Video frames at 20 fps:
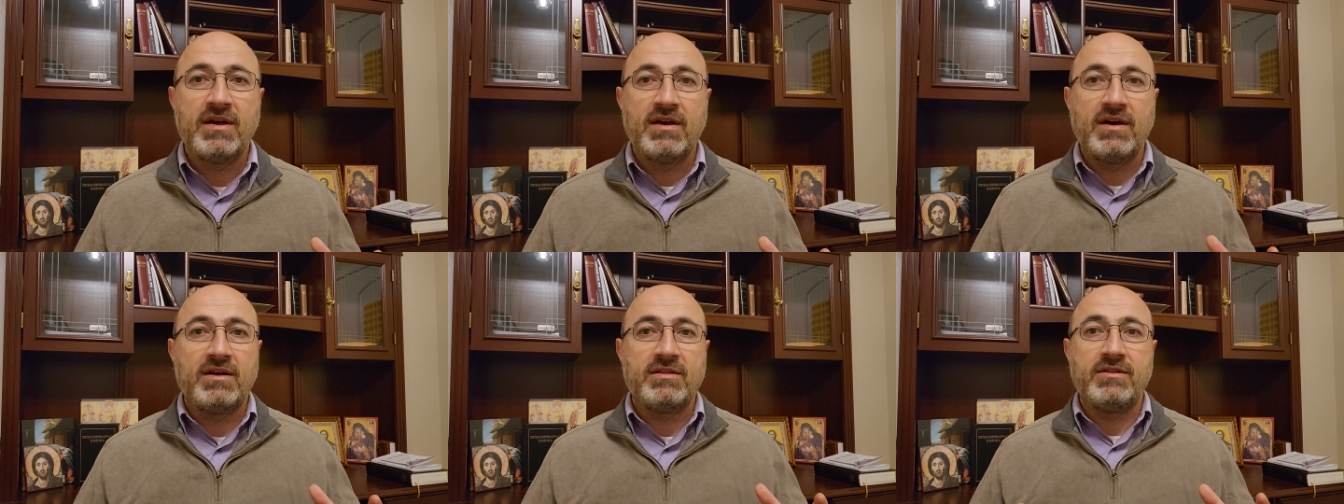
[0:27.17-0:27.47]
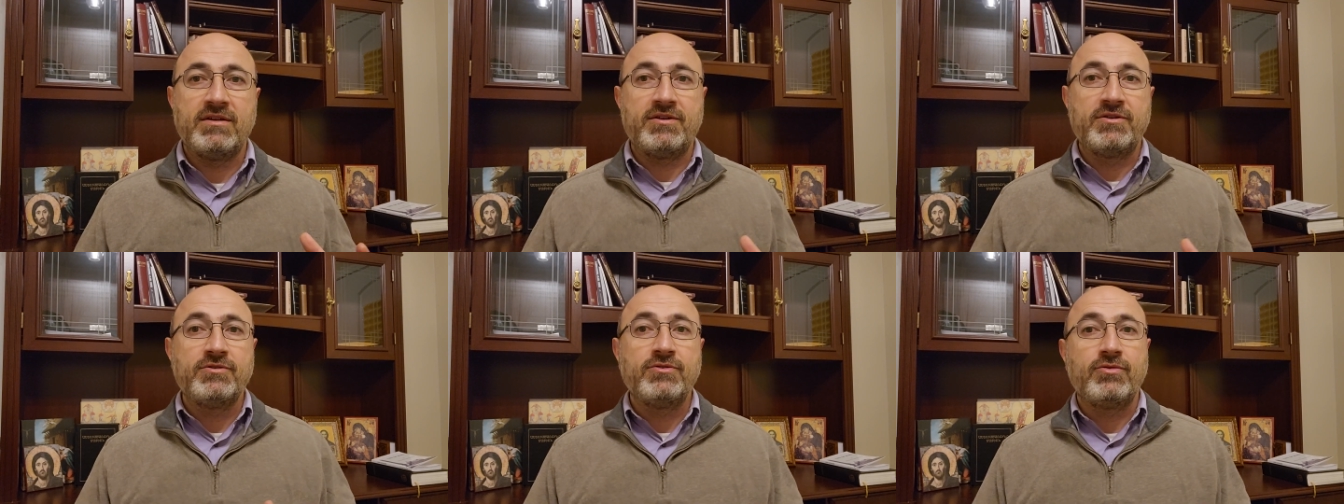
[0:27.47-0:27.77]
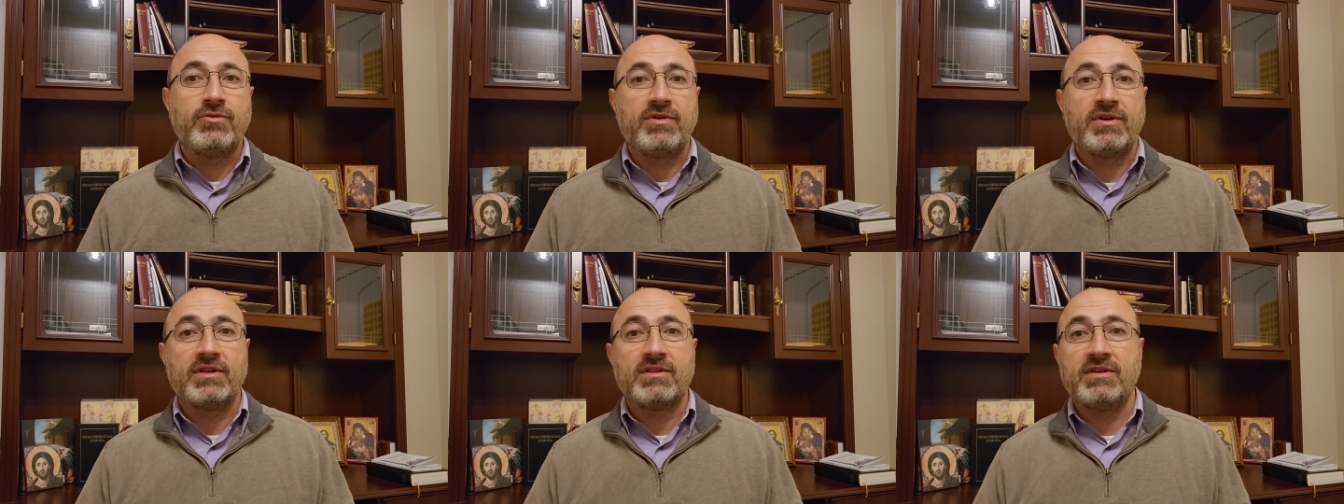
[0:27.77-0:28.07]
And they're
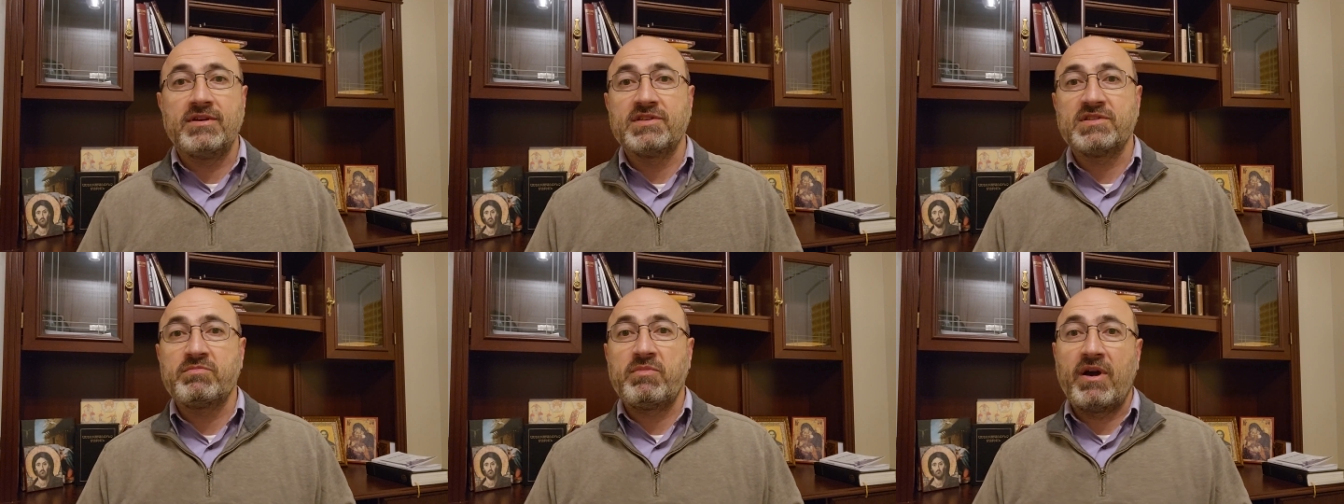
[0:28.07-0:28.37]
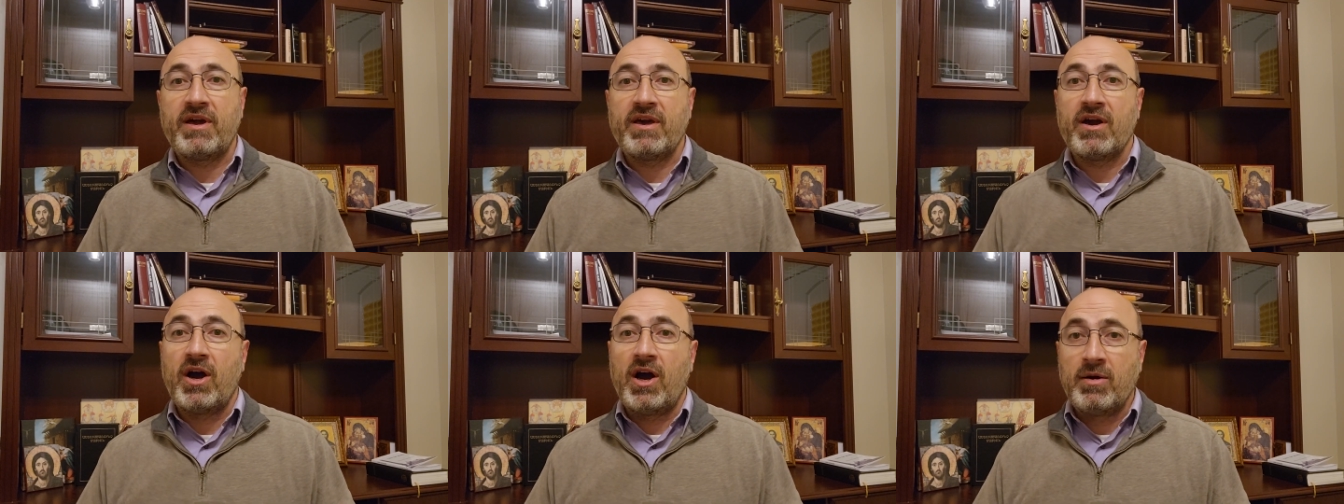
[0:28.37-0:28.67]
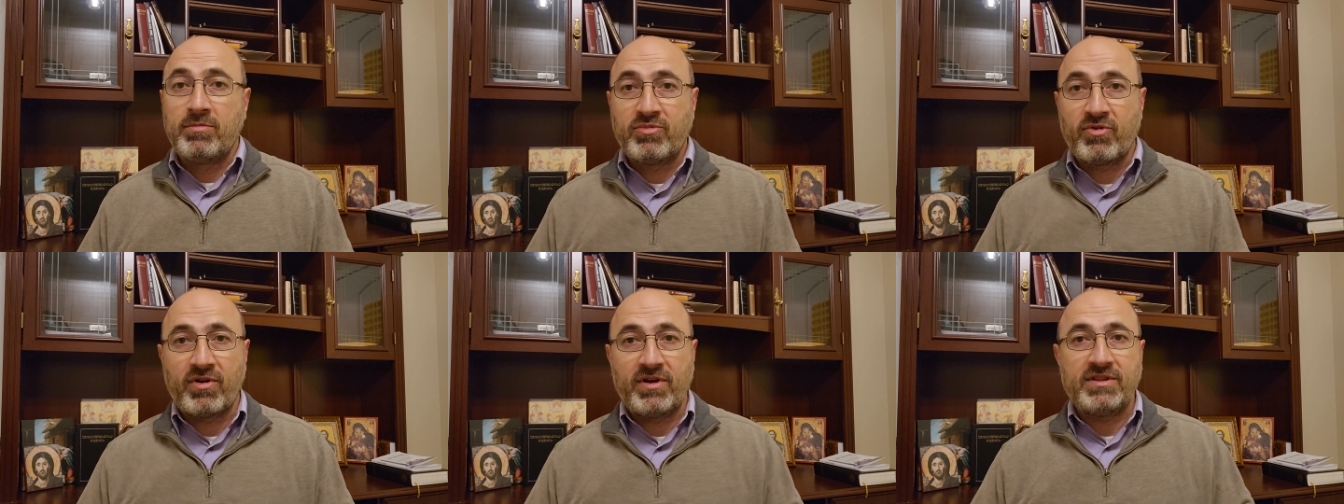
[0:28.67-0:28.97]
doing this by
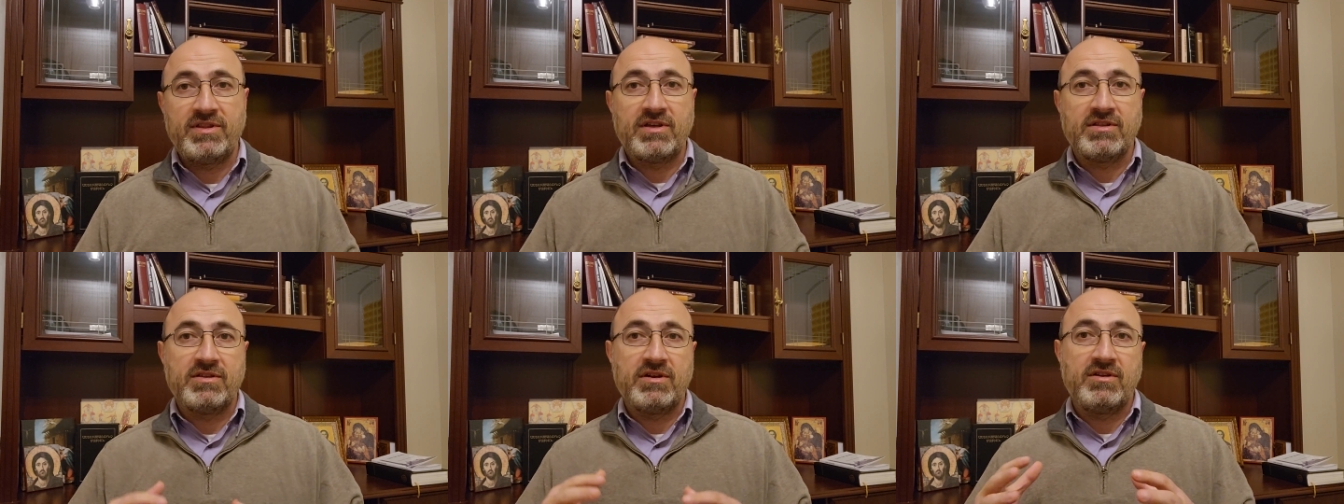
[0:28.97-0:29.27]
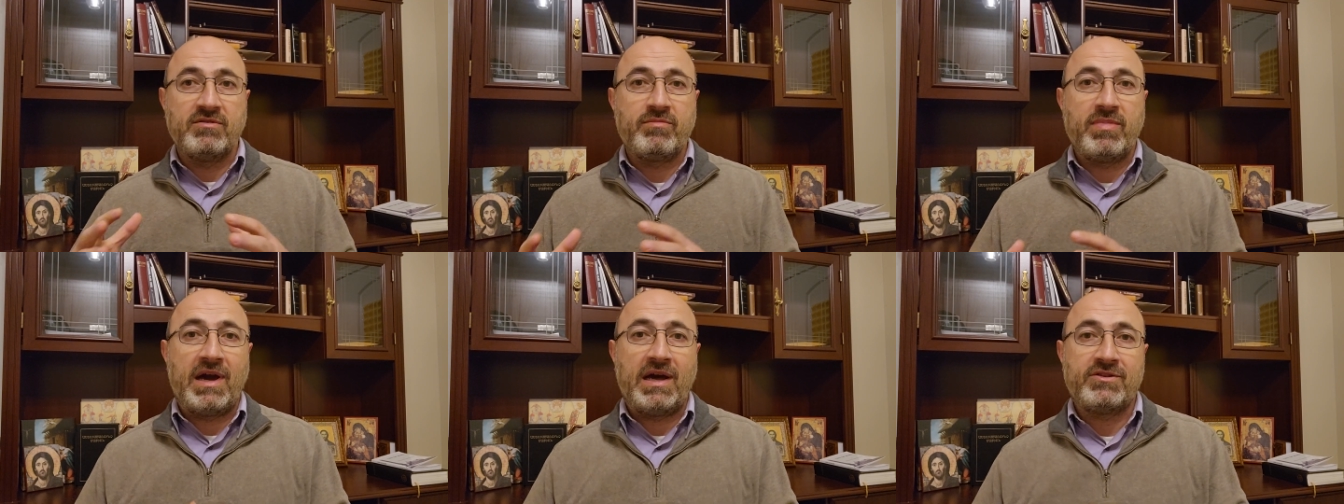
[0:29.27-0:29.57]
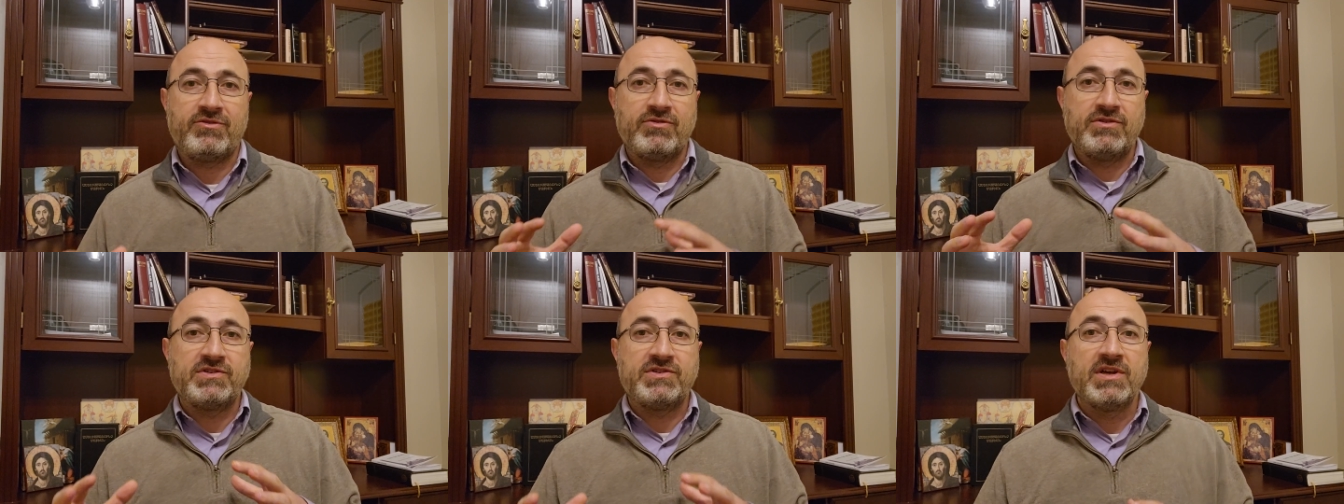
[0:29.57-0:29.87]
upgrading their
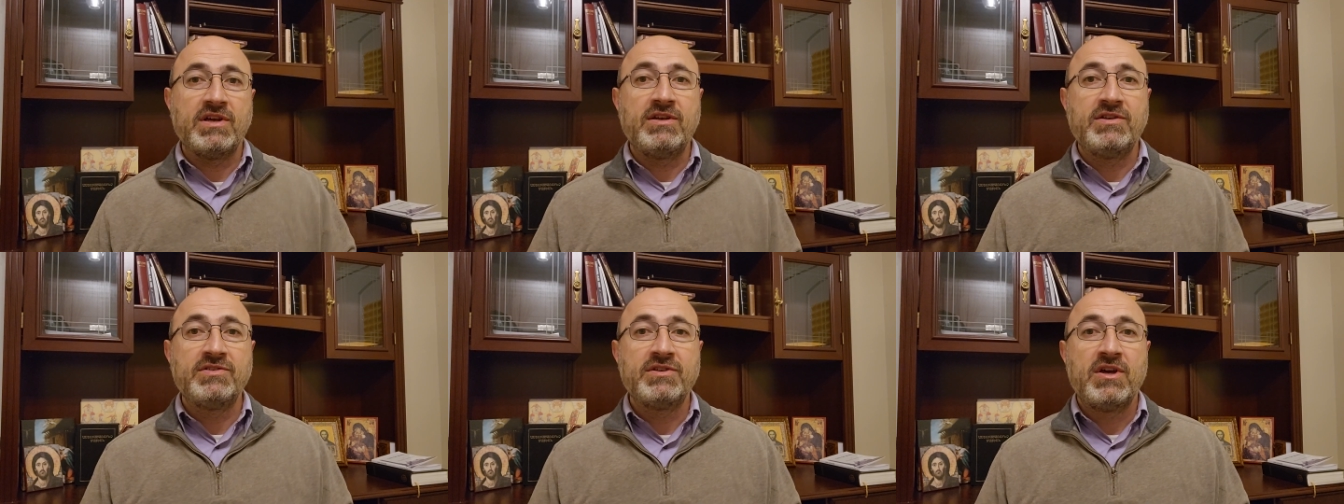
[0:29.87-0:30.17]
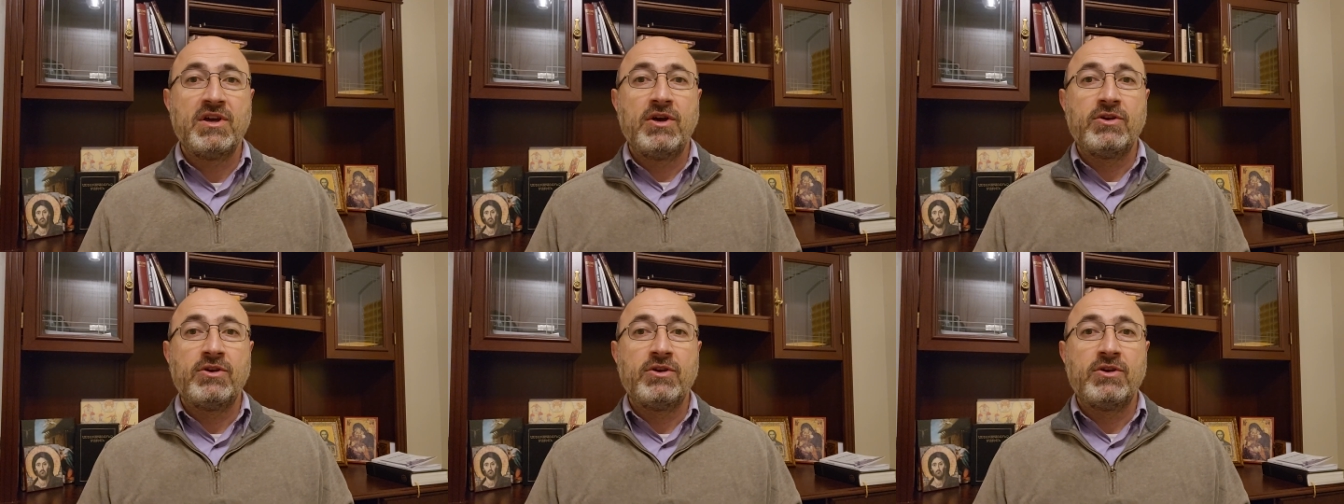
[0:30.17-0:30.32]
battery cells